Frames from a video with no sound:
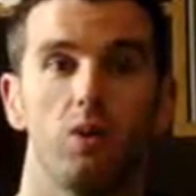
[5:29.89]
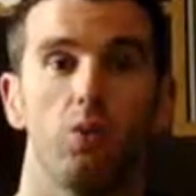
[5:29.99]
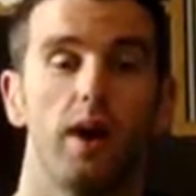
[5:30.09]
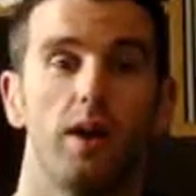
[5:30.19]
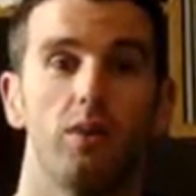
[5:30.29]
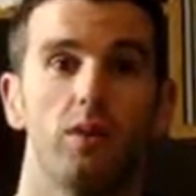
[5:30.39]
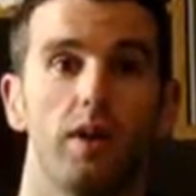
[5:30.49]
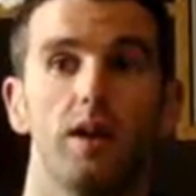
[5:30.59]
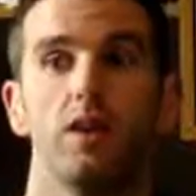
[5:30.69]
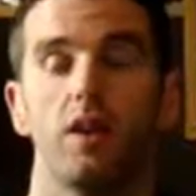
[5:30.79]
Oh wow,
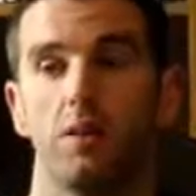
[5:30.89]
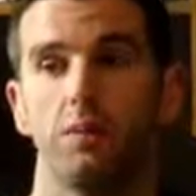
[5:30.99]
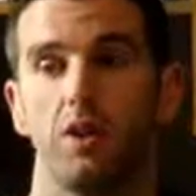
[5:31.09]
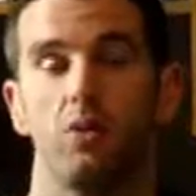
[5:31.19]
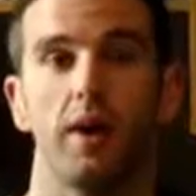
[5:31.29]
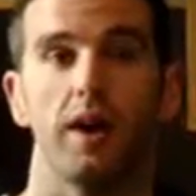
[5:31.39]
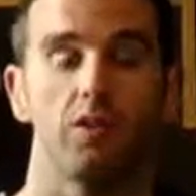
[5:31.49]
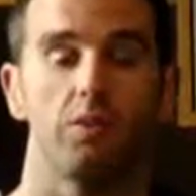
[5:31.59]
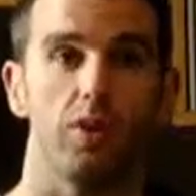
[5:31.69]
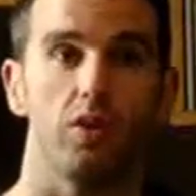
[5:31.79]
let me go
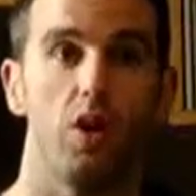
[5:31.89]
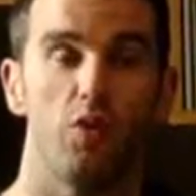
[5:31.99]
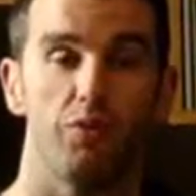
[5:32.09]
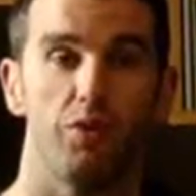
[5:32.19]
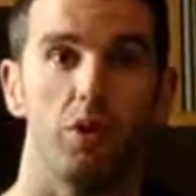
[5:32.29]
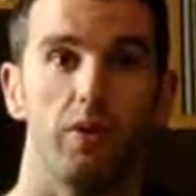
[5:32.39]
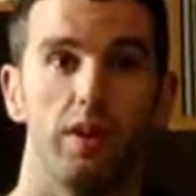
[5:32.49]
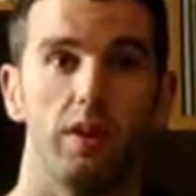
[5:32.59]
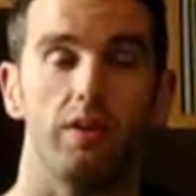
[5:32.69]
back to my golf pro